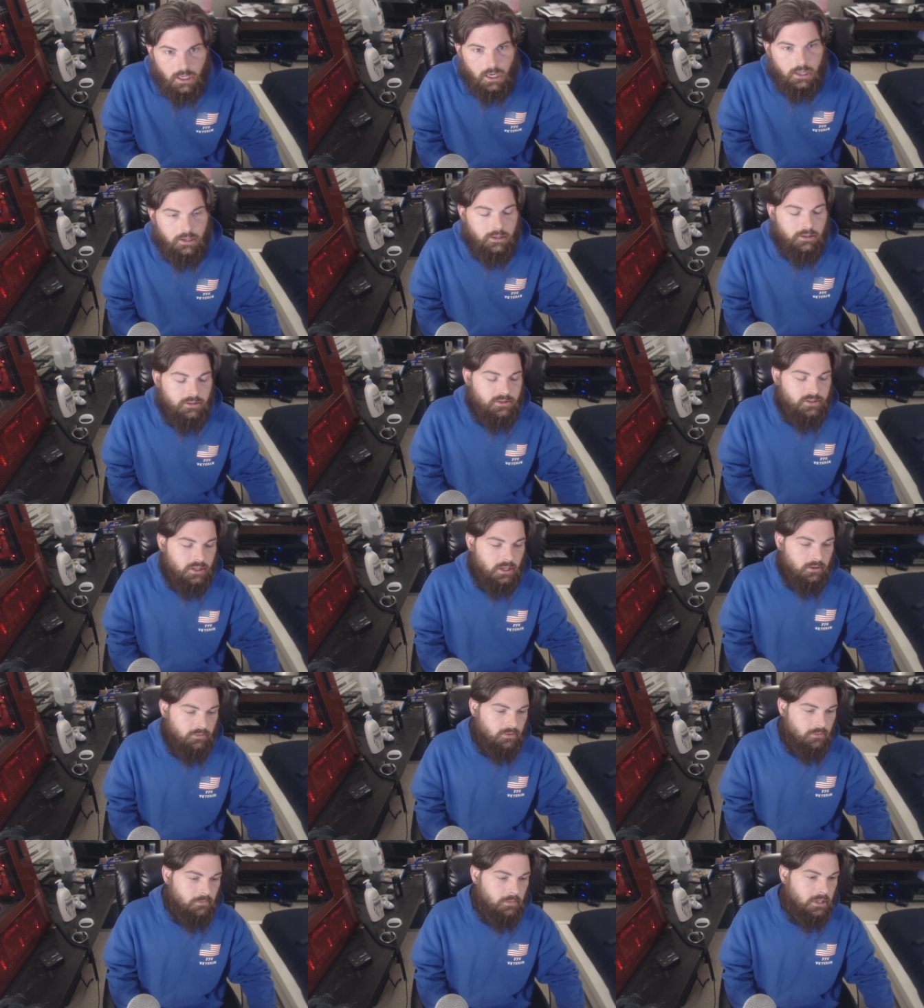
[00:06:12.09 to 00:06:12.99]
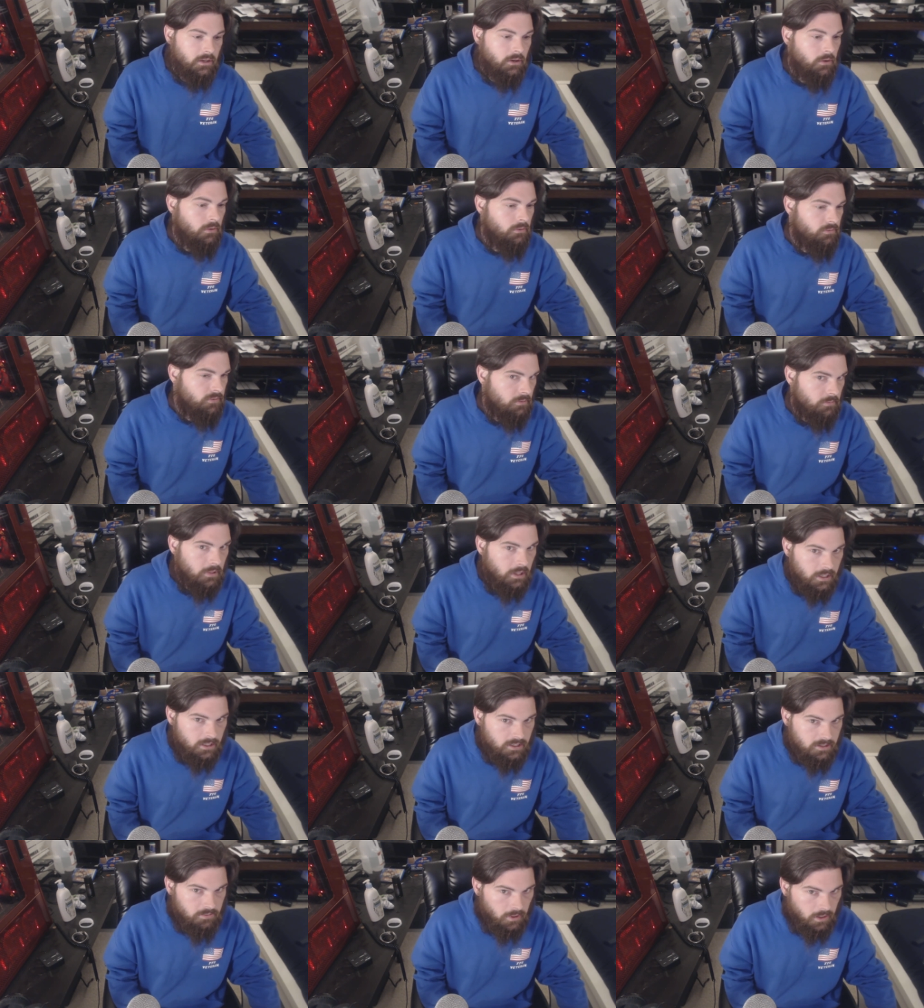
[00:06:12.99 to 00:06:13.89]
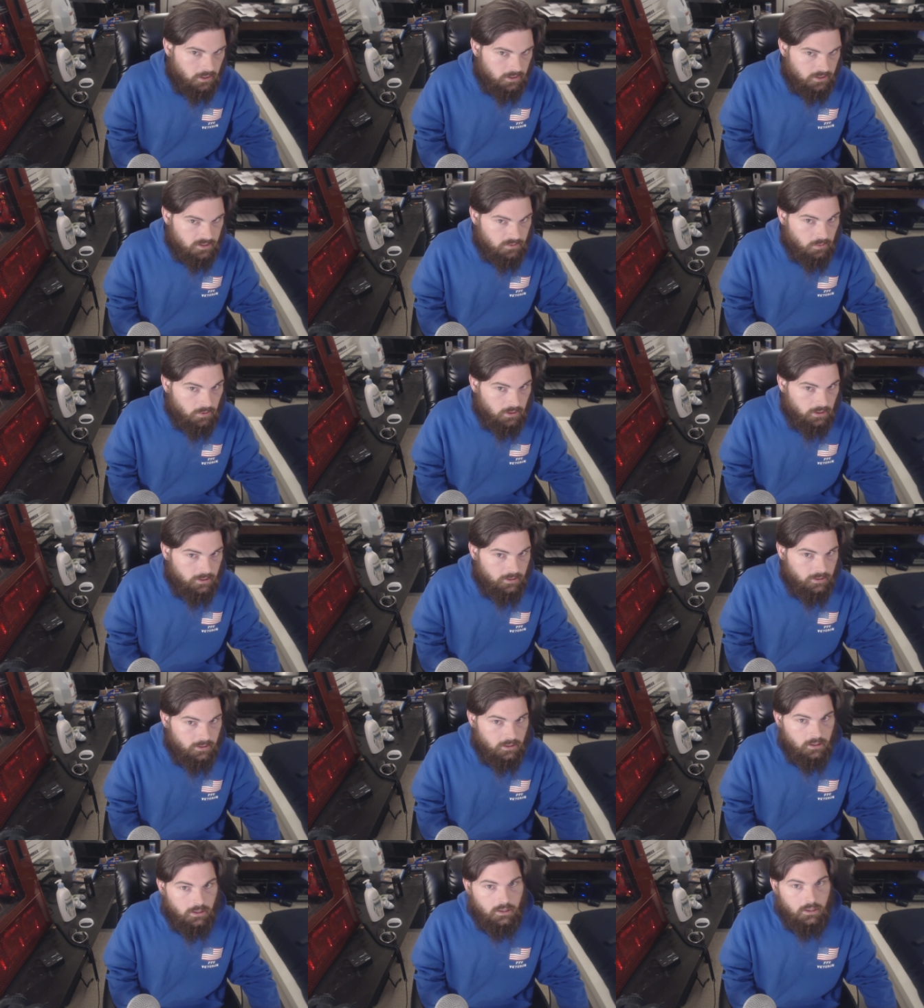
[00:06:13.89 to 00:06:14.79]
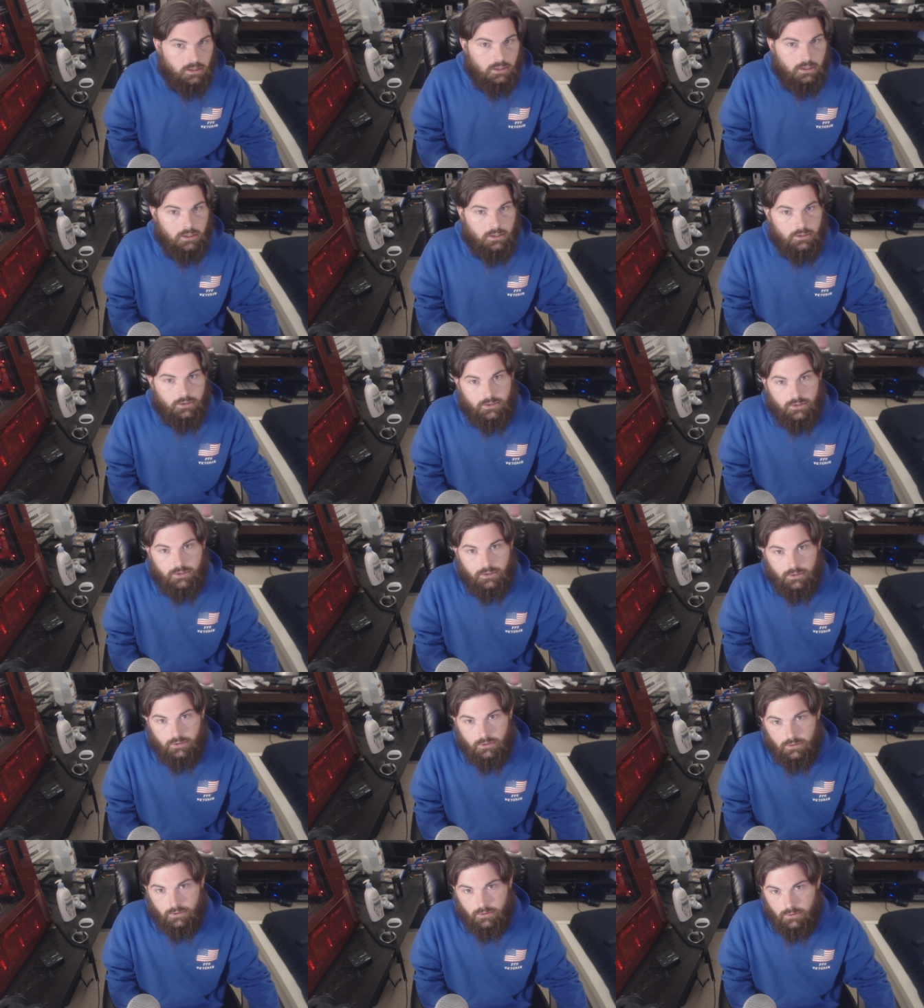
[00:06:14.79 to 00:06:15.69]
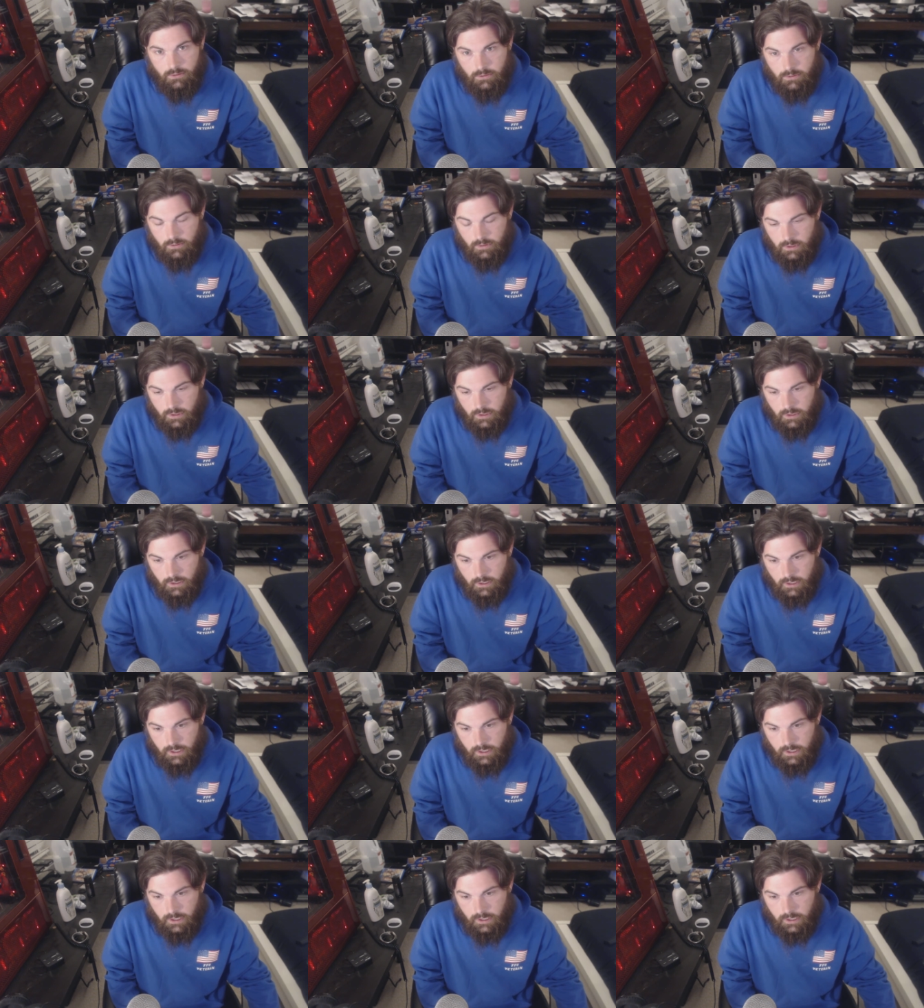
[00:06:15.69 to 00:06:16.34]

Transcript: and they said for me going from the Xbox One to